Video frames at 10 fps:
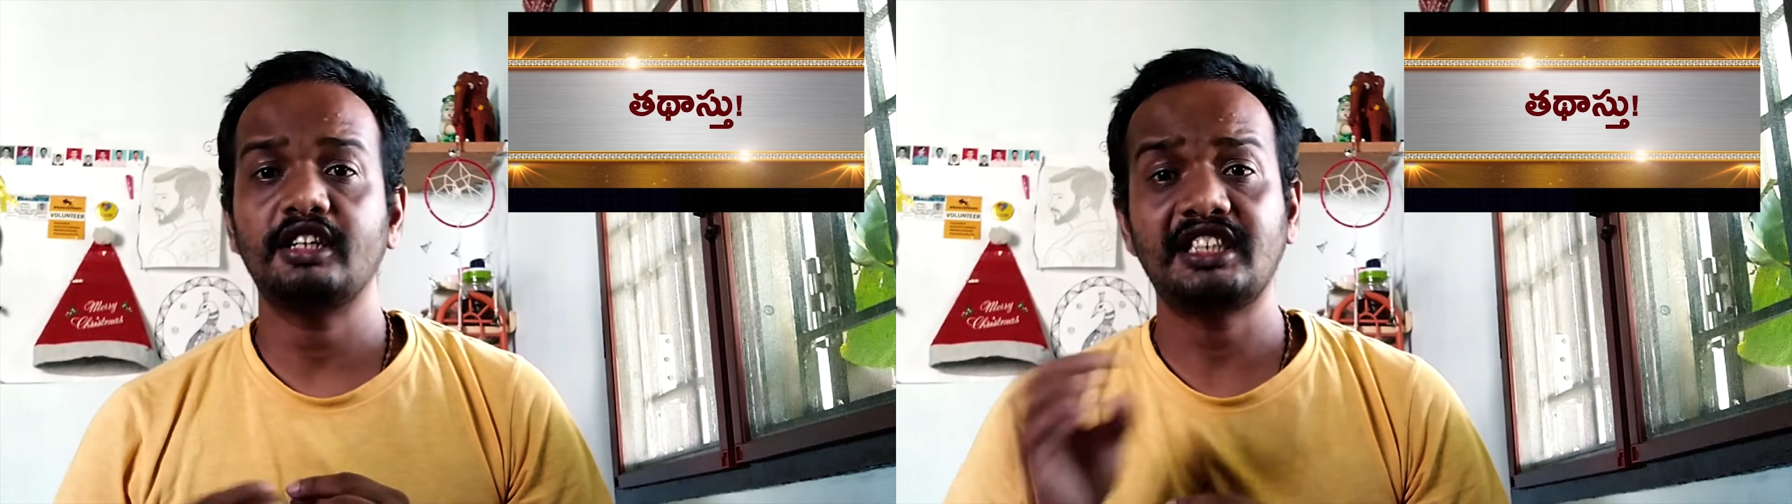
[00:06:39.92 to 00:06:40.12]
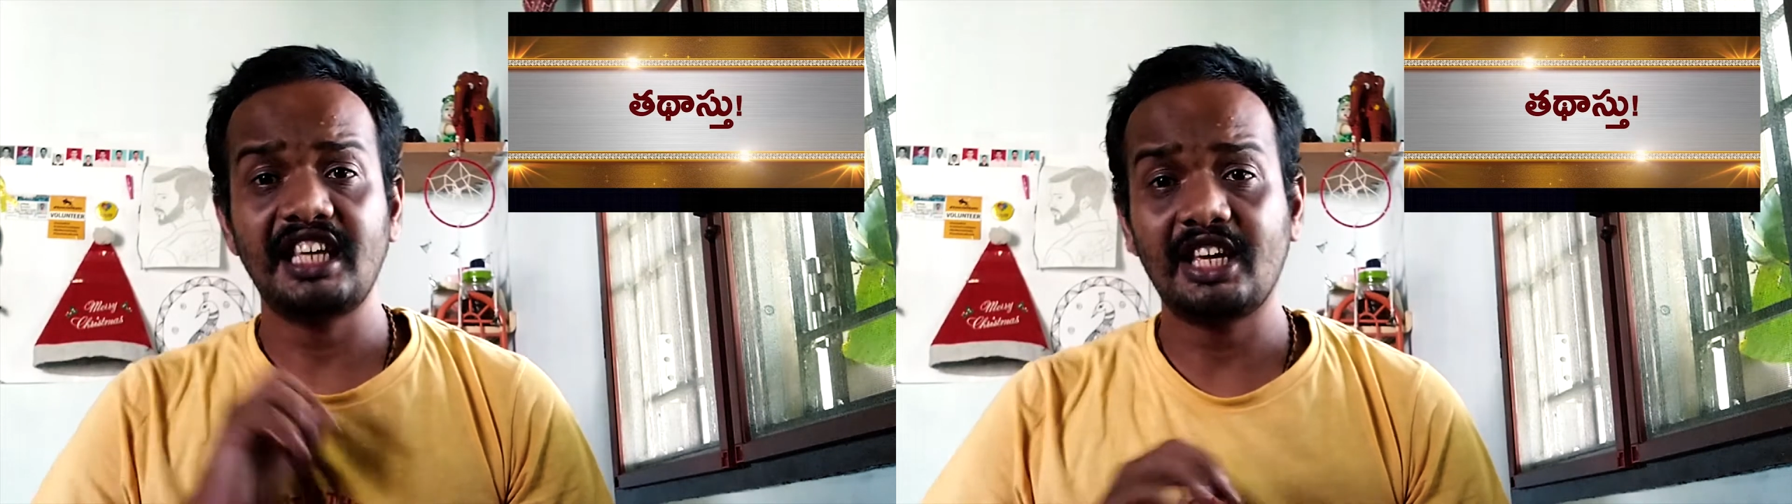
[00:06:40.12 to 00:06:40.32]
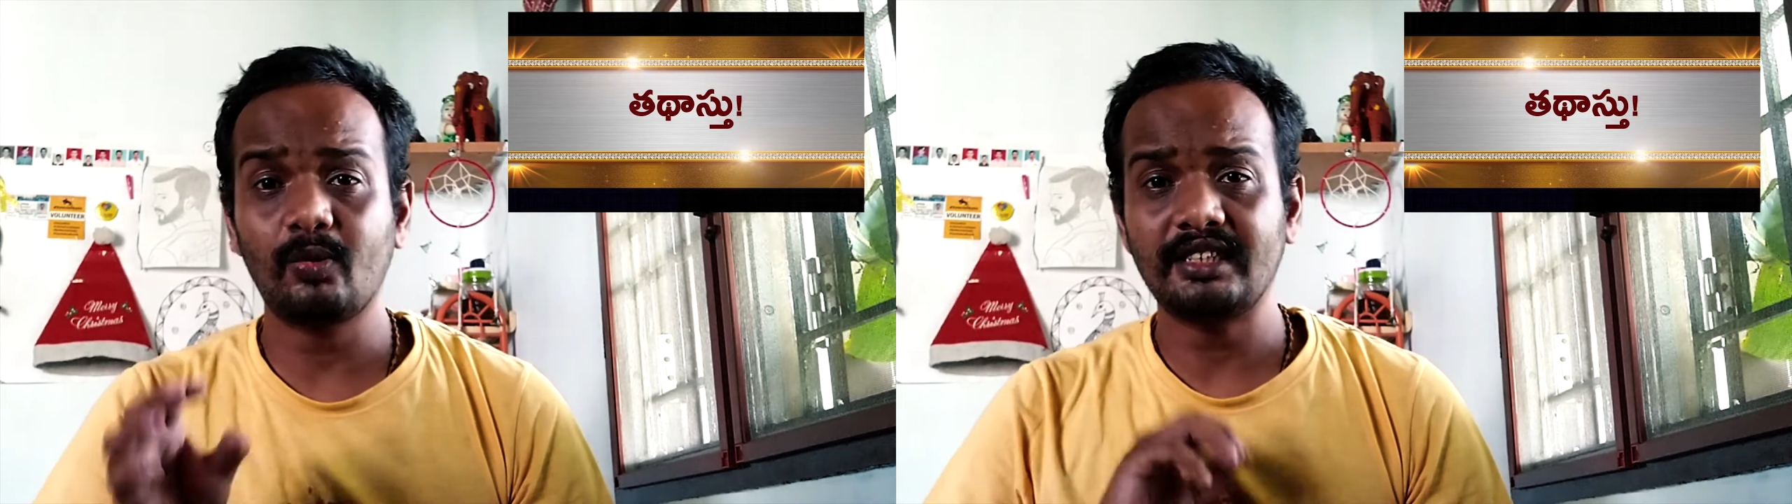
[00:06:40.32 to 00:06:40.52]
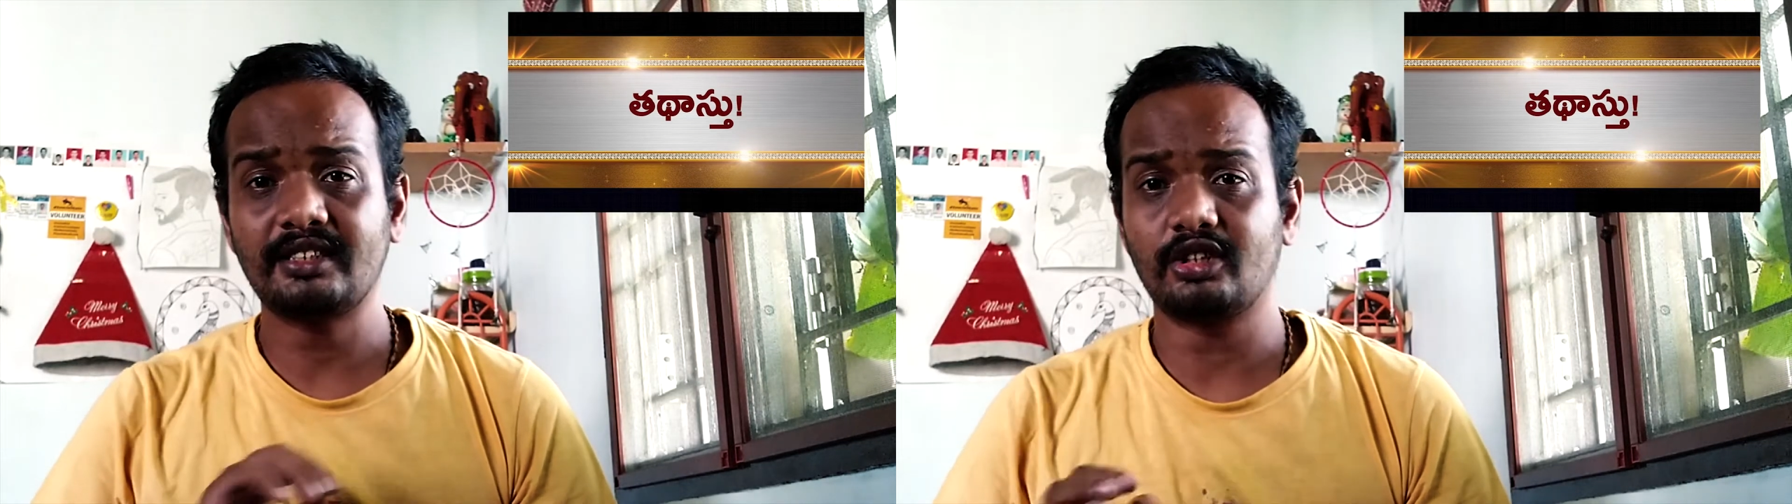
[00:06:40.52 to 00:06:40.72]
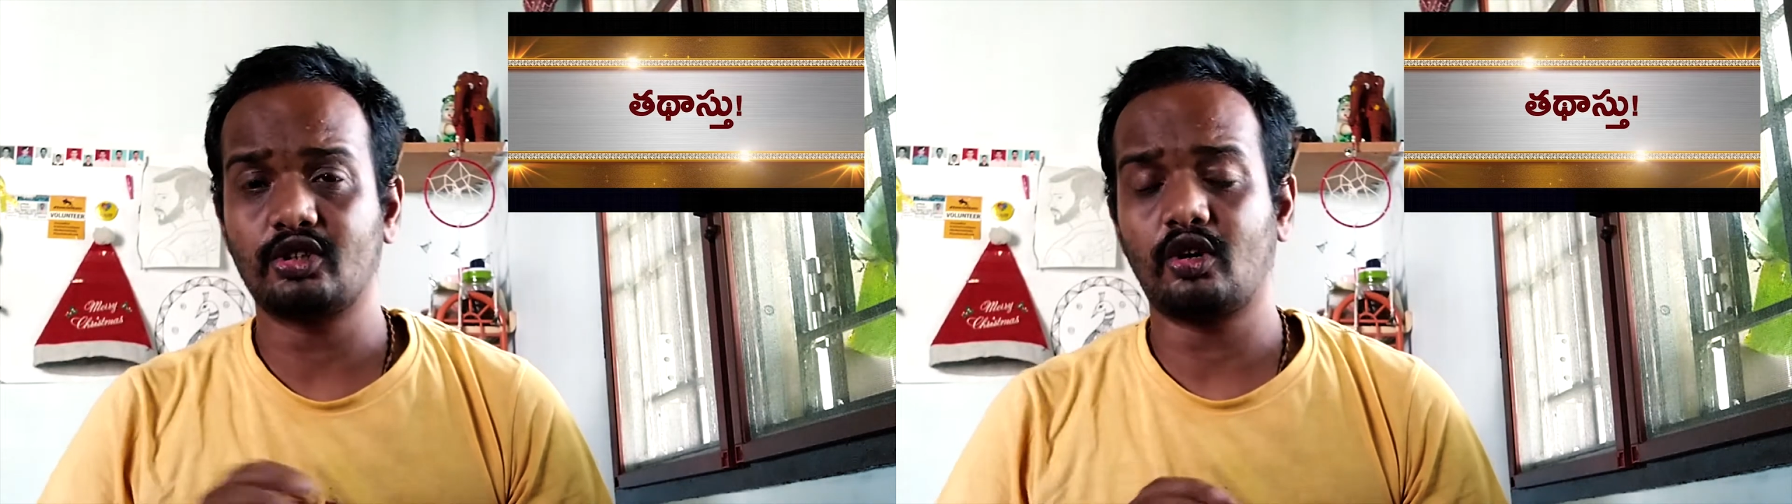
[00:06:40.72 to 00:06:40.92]

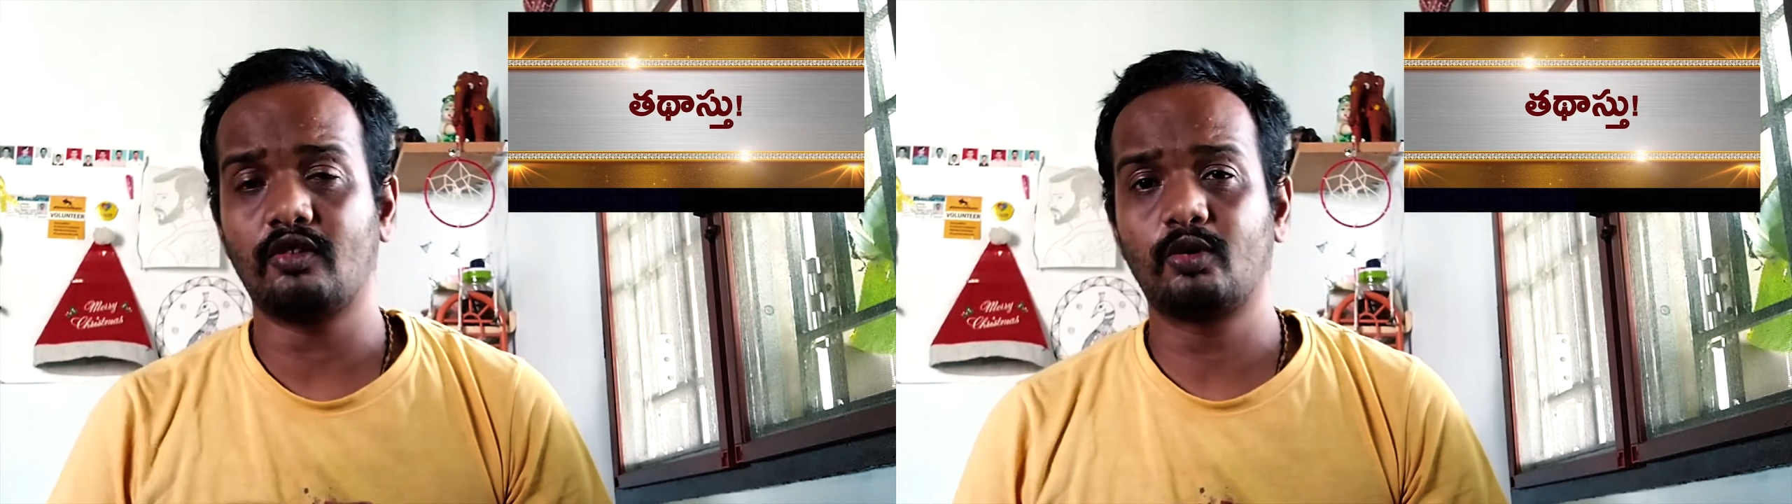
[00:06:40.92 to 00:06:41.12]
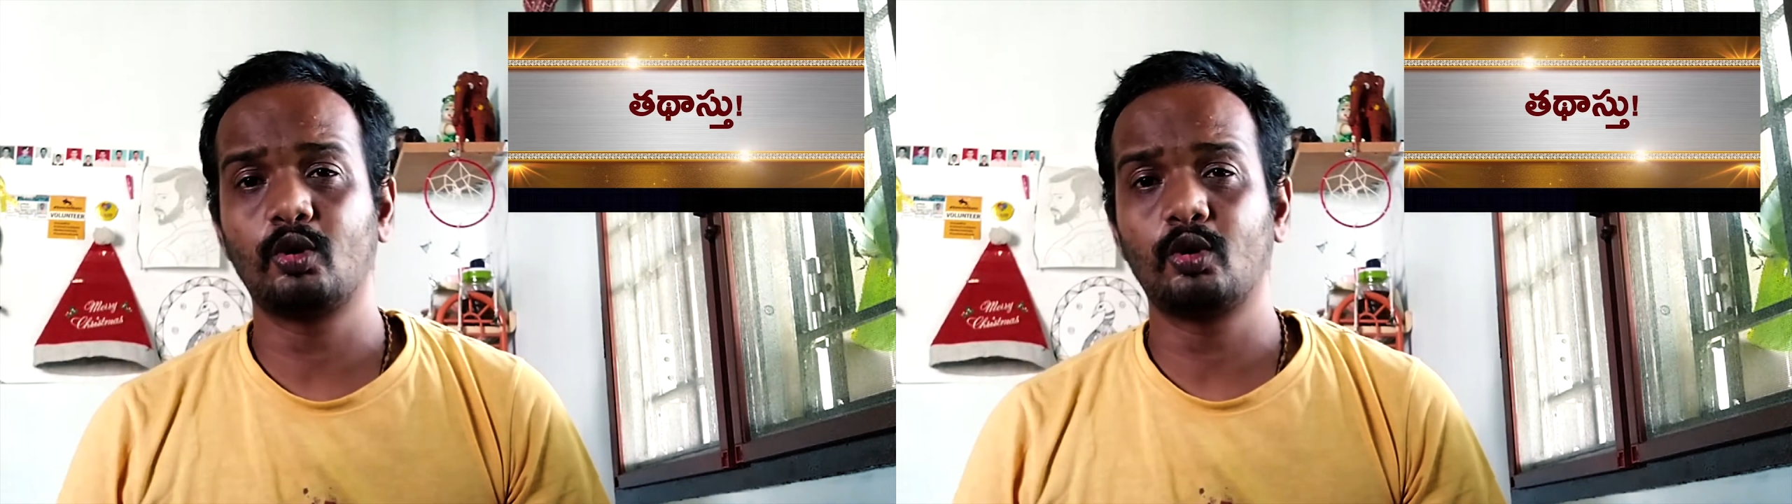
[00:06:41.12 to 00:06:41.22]
sequences of